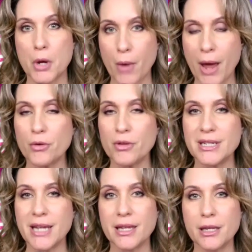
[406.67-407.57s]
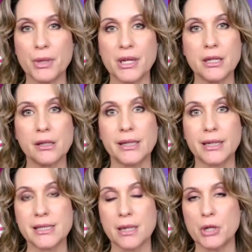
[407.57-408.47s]
But rather than taking a plea deal and
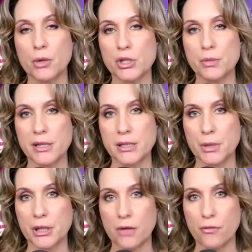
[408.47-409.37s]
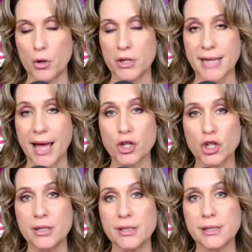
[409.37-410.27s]
accepting responsibility for his
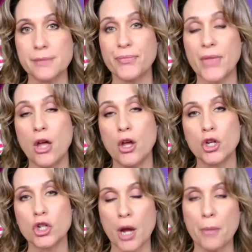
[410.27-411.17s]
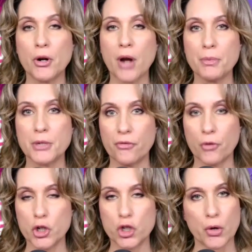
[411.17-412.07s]
actions, Sheppard opted
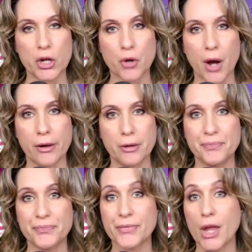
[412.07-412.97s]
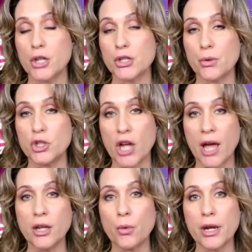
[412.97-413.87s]
for a jury trial. So in
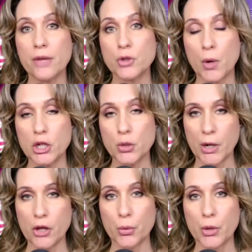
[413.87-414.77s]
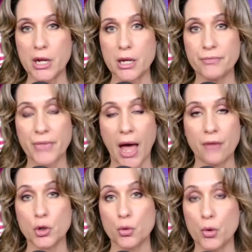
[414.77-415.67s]
January of 2023,
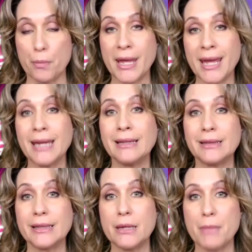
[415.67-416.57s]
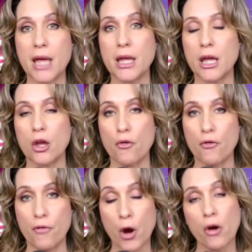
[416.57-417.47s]
after repeatedly making
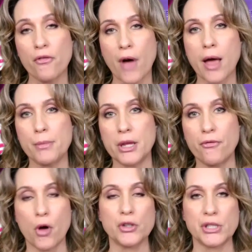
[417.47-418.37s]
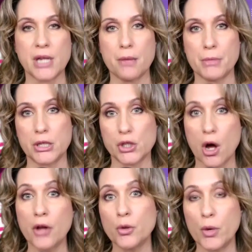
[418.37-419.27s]
verifiably false statements
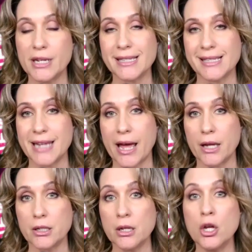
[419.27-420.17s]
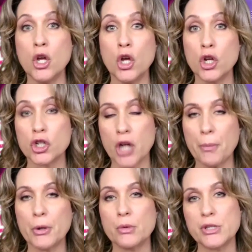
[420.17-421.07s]
on the witness stand,
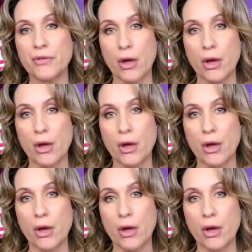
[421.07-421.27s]
Sheppard was